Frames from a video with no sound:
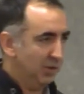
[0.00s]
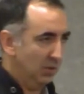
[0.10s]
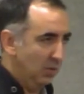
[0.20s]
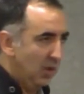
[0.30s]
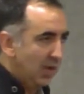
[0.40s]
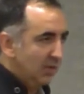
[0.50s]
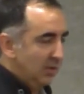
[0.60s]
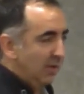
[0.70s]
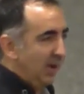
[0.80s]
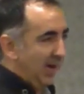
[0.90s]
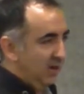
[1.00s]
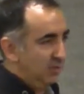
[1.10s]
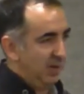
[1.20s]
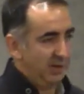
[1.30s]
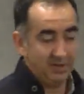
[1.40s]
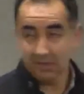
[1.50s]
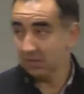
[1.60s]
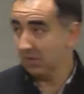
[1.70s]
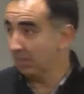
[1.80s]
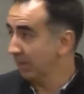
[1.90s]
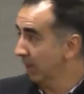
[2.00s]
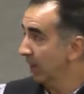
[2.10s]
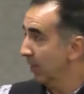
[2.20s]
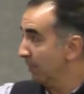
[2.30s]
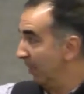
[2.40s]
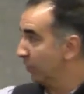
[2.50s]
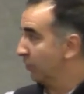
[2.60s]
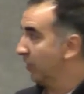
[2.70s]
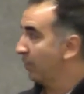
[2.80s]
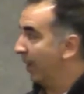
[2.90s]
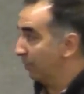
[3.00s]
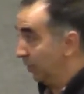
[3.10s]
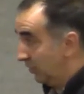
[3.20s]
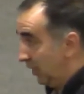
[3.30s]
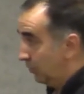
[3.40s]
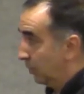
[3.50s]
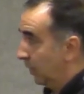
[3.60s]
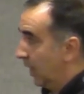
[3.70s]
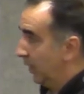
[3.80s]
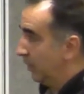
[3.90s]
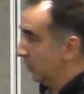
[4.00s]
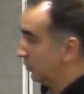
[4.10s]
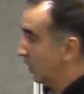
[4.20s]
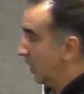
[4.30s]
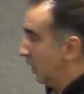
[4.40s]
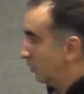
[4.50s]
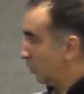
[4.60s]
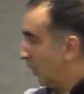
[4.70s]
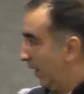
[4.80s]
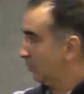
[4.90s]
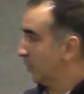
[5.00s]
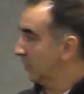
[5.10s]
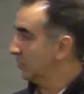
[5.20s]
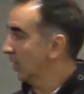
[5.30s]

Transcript: through some of my experiences, some of the mentorship I've received from a lot of those true experts